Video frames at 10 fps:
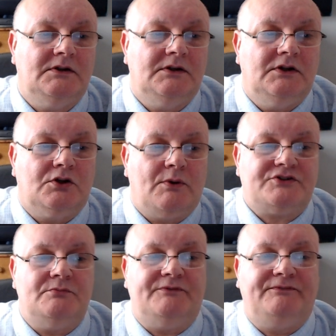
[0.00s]
Question
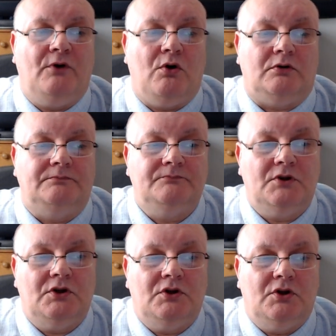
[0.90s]
number 4.
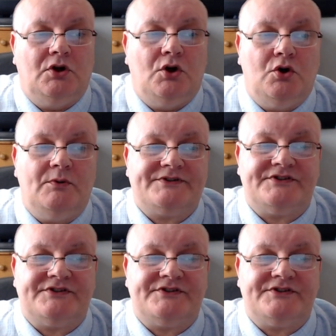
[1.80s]
Who is the